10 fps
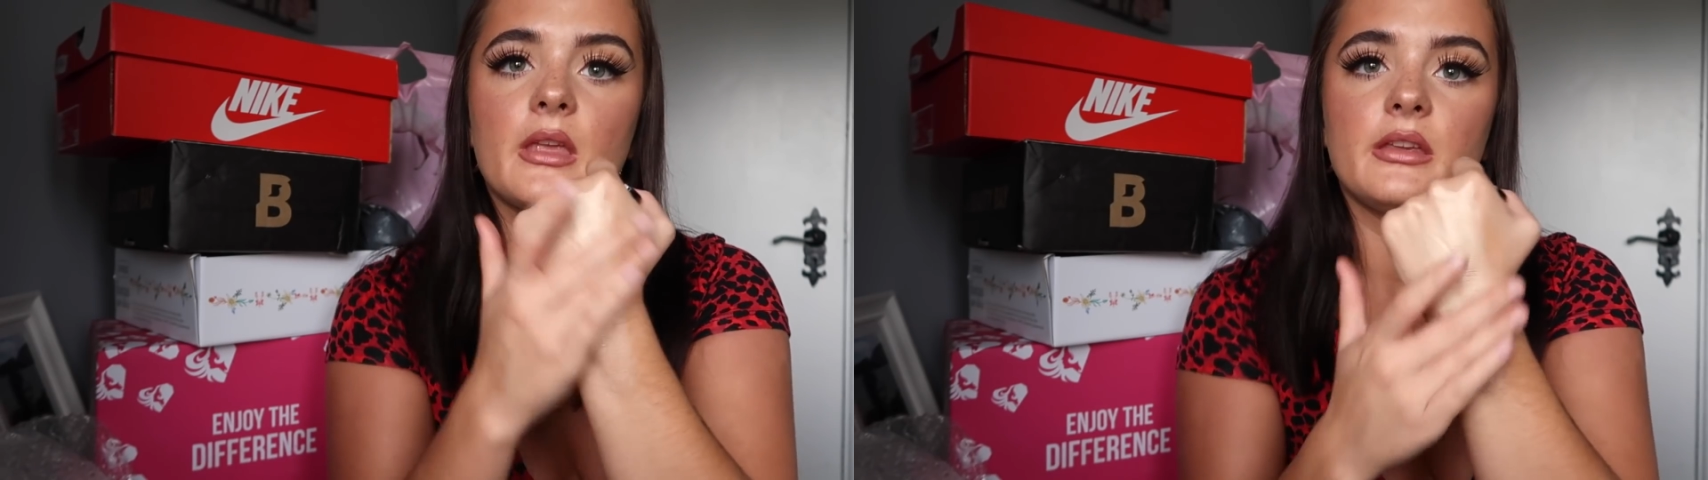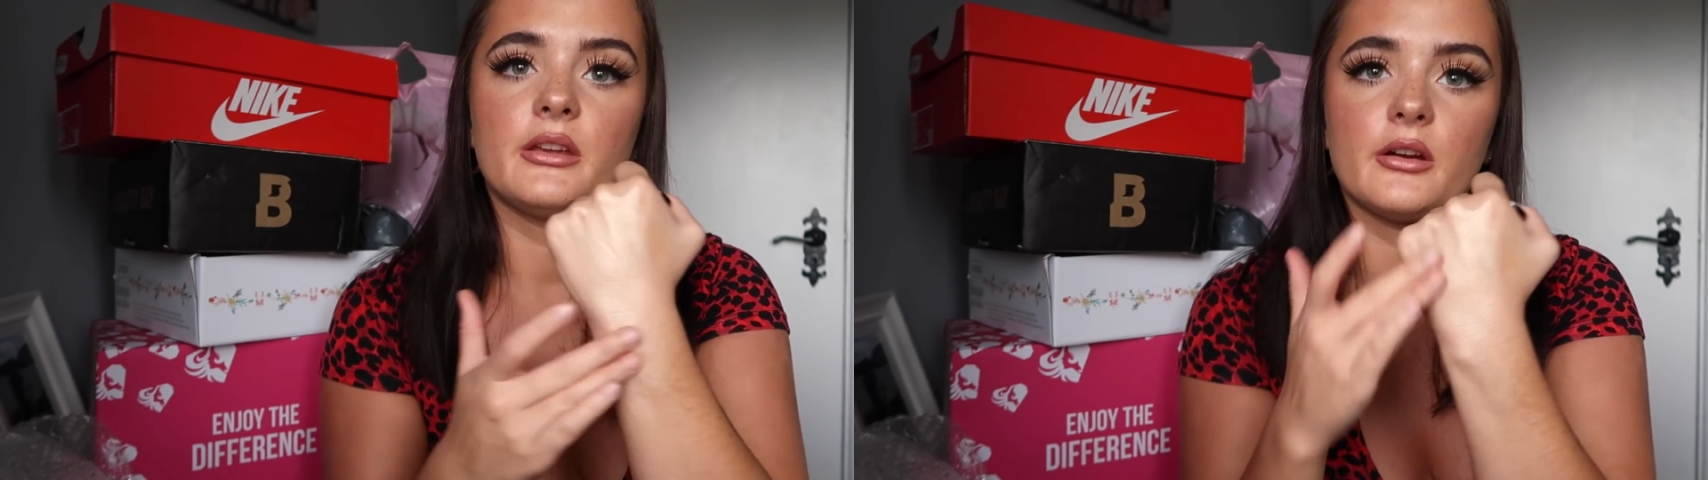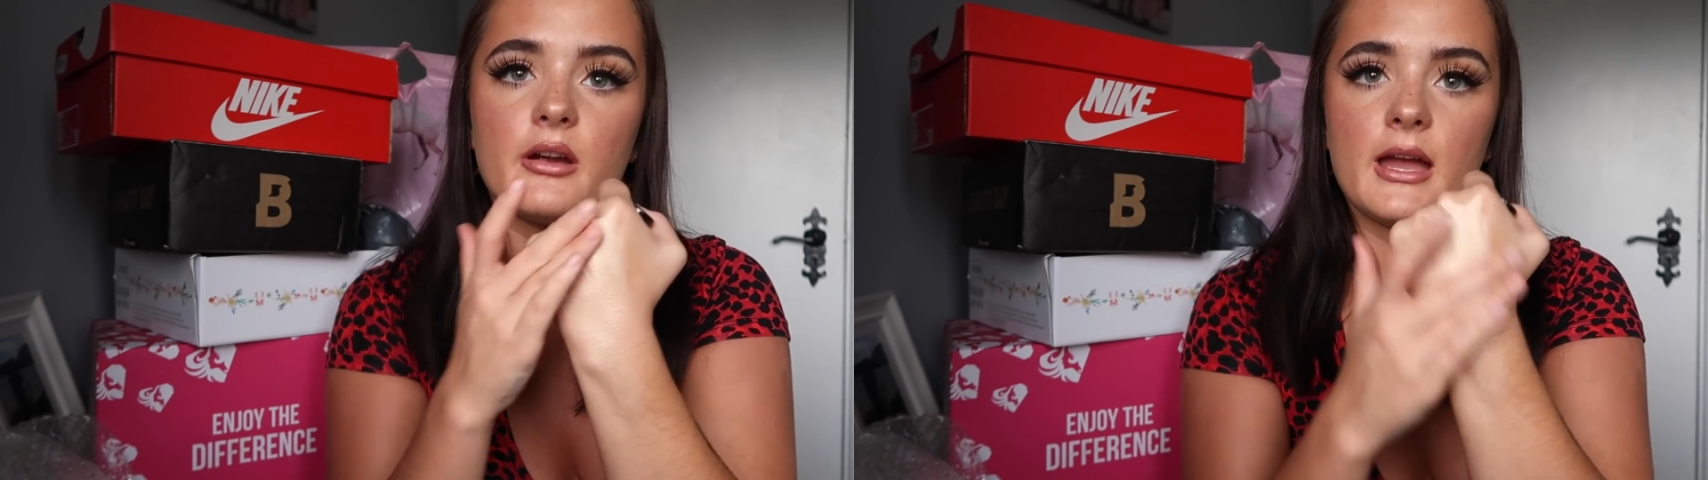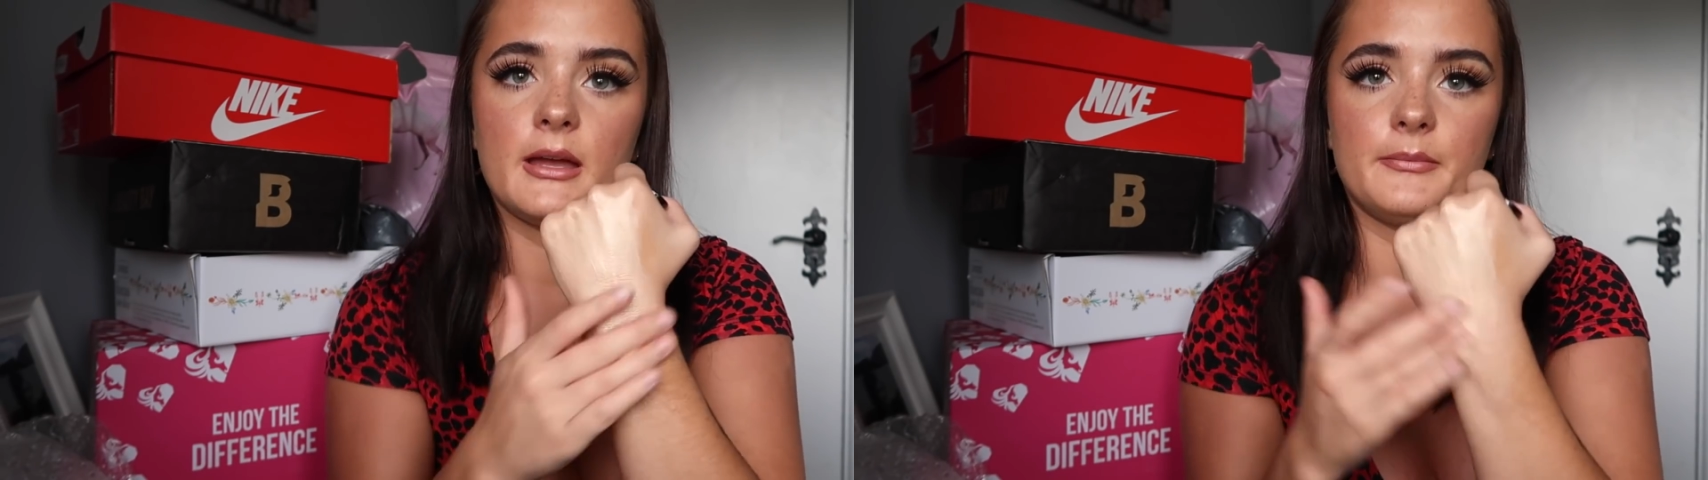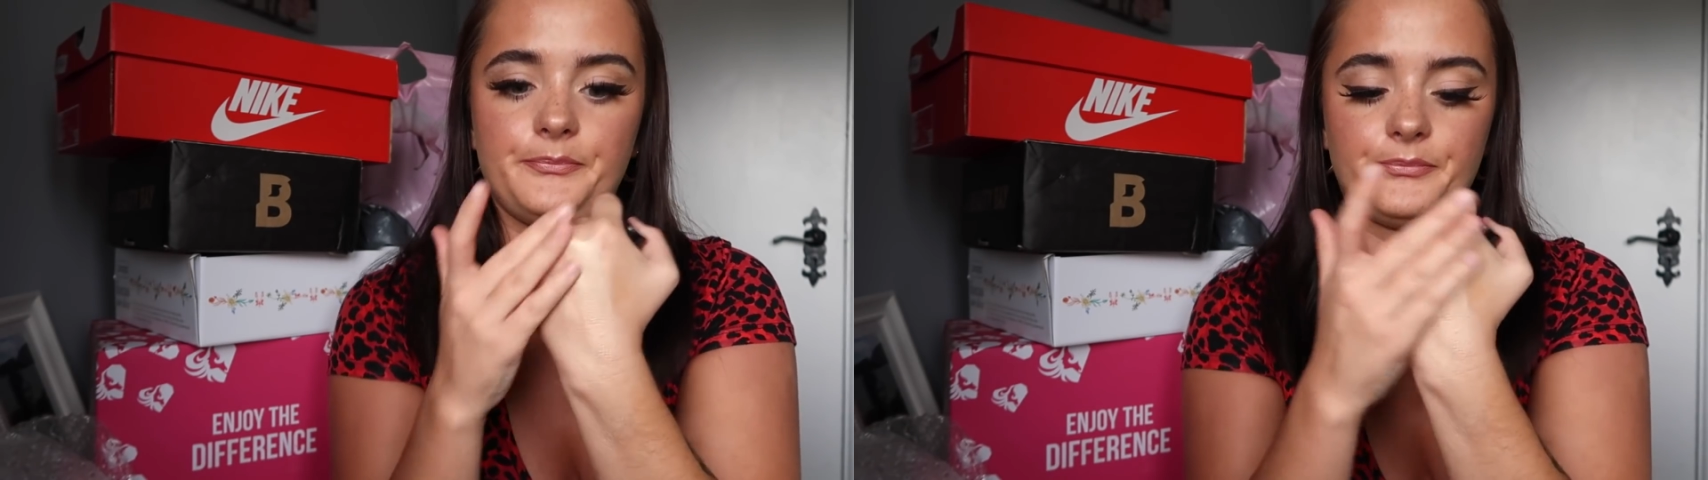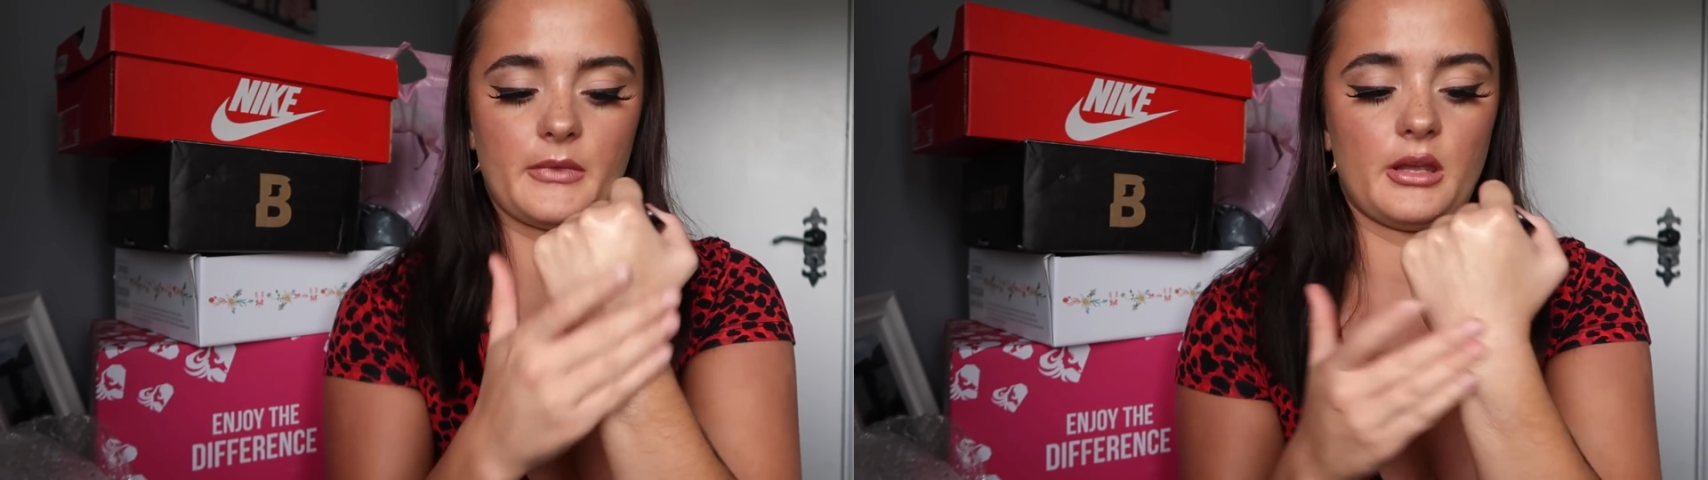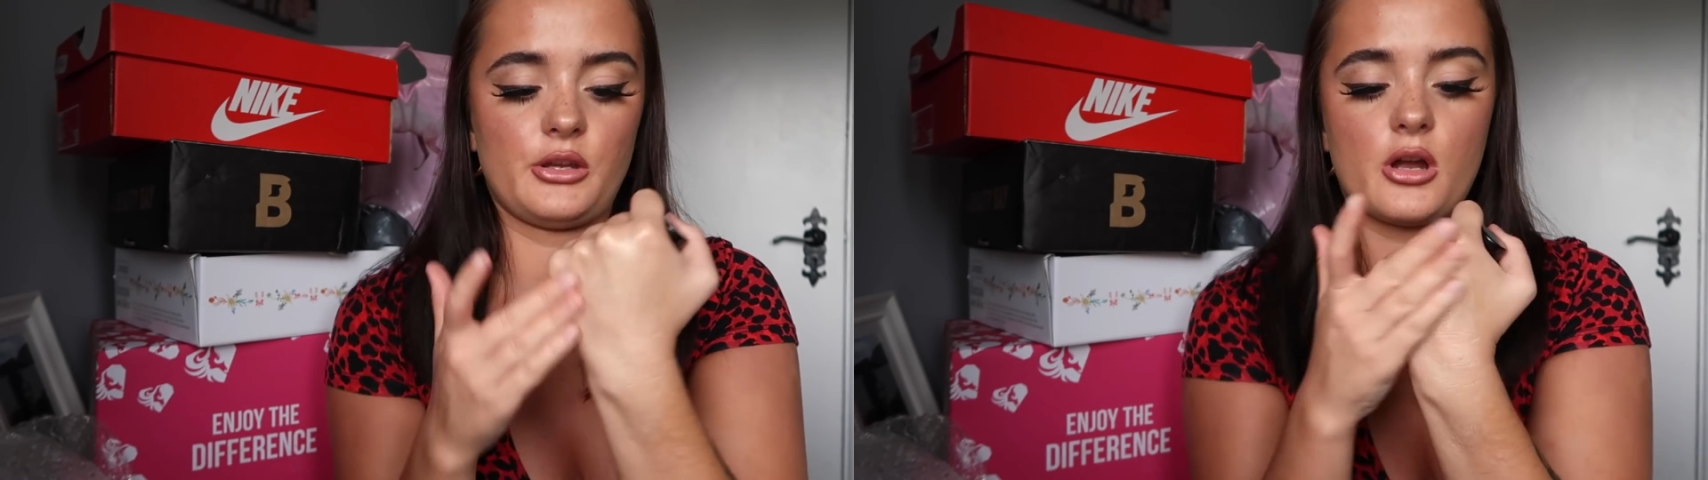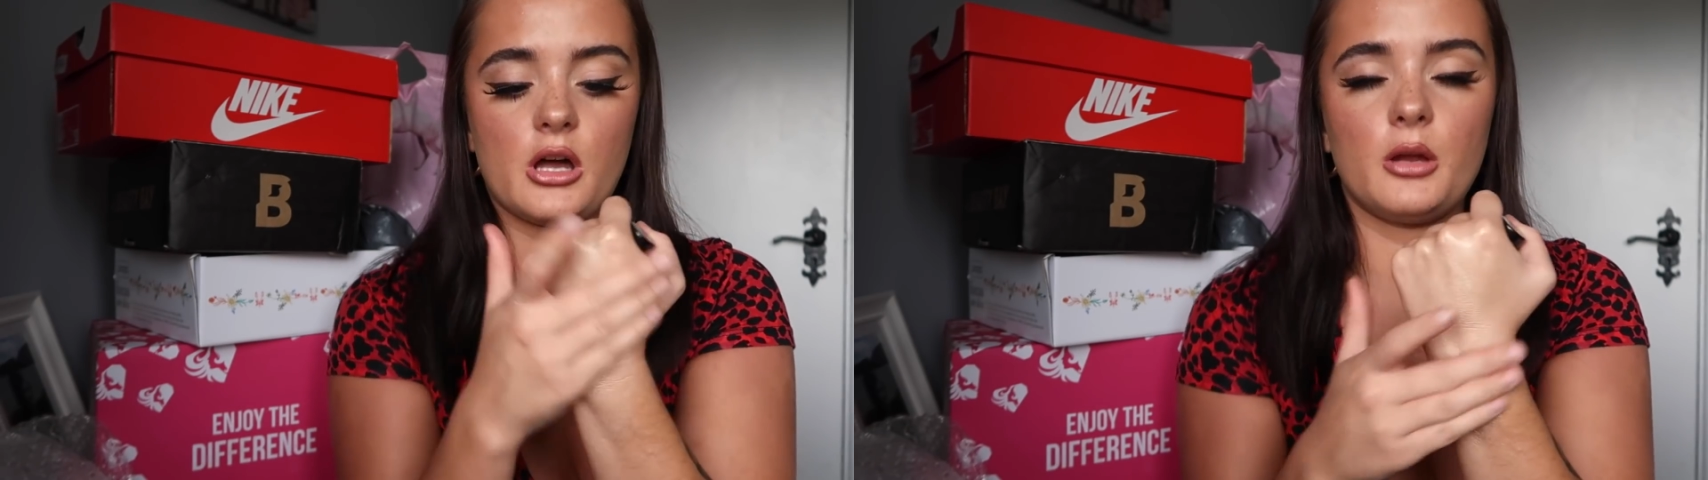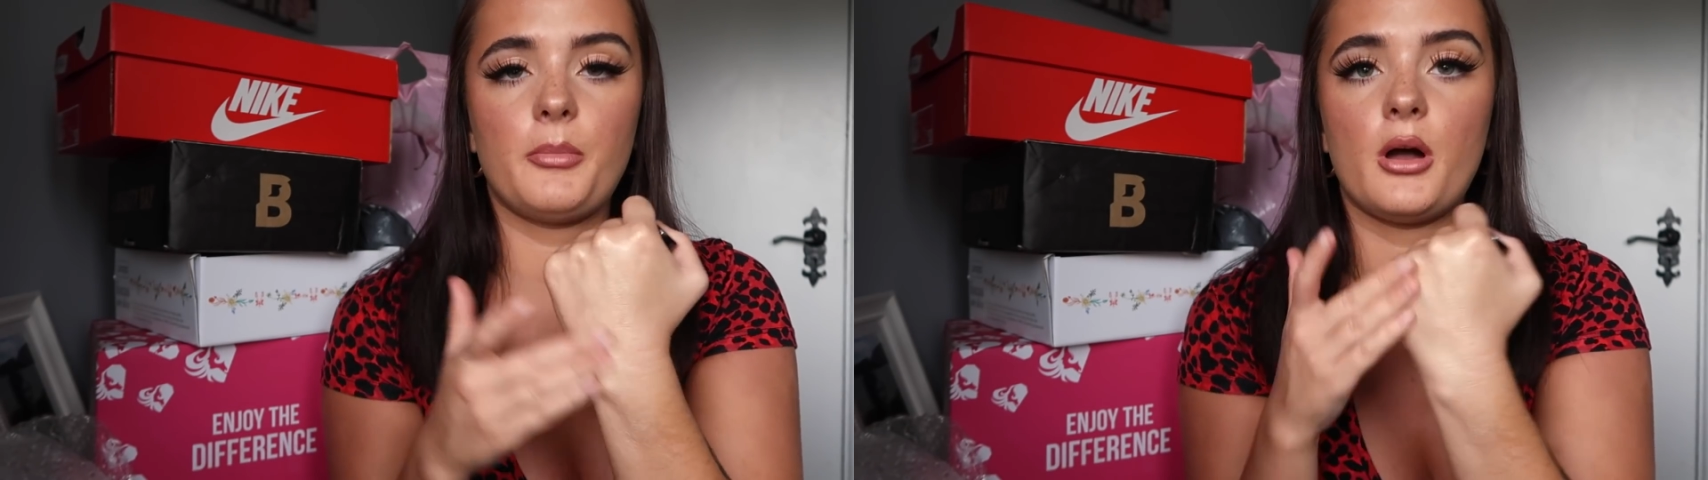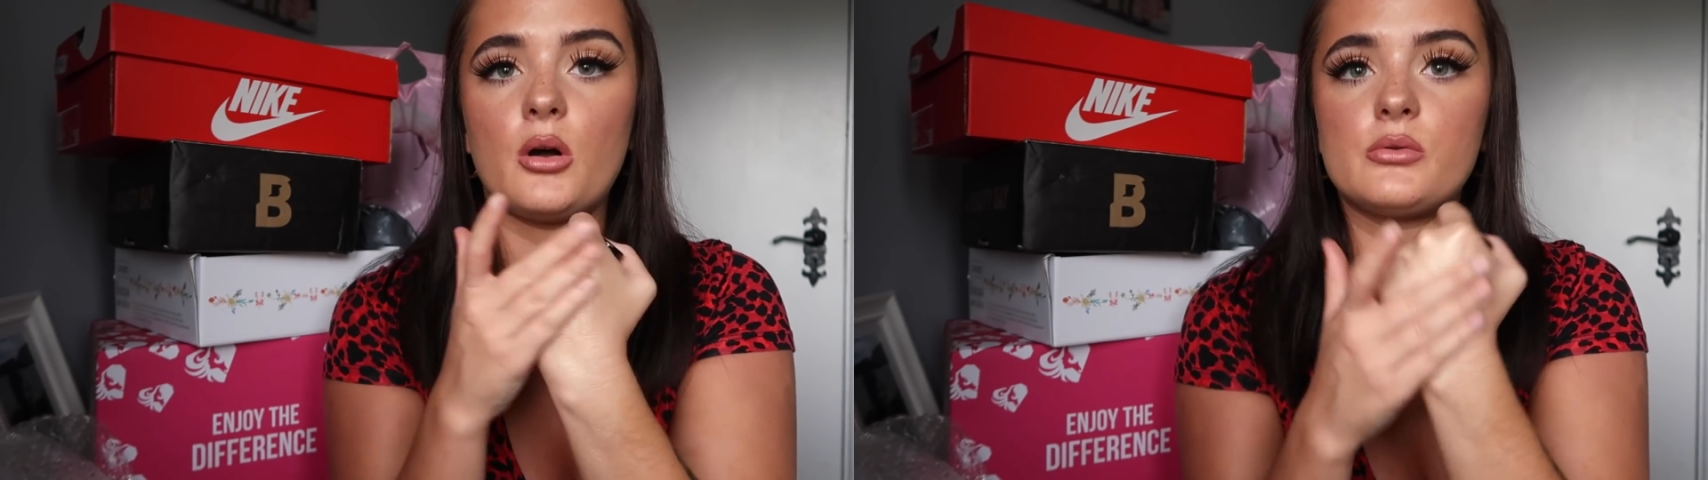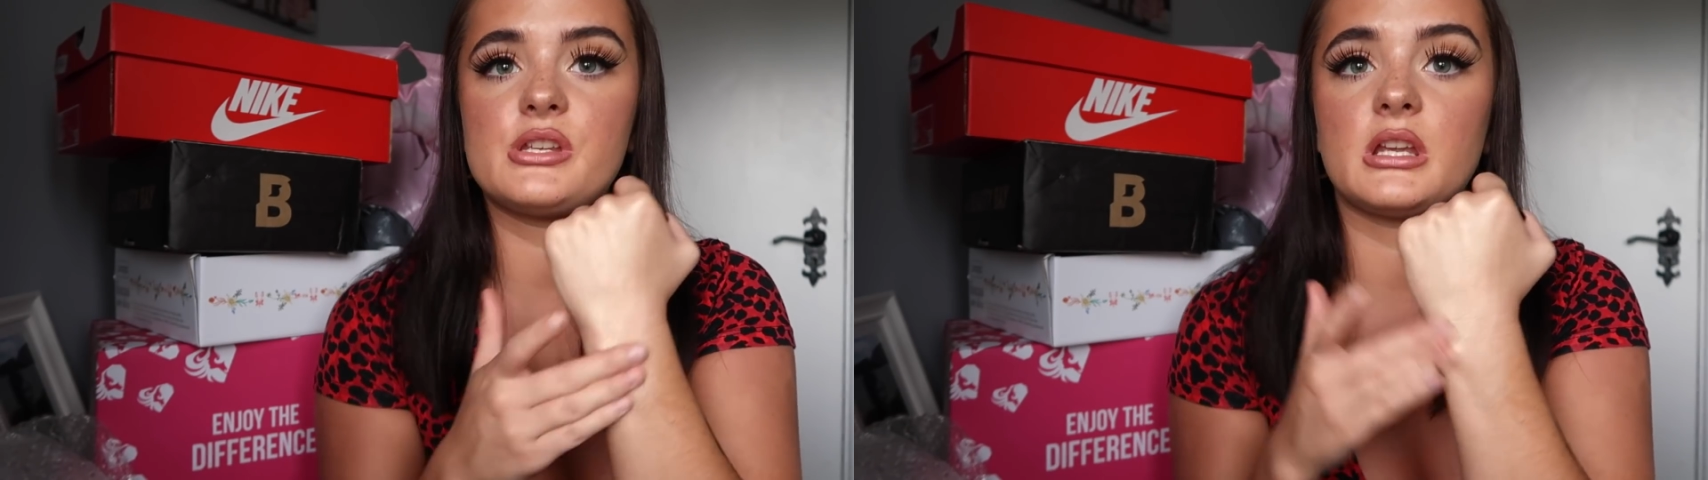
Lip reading: your collarbones.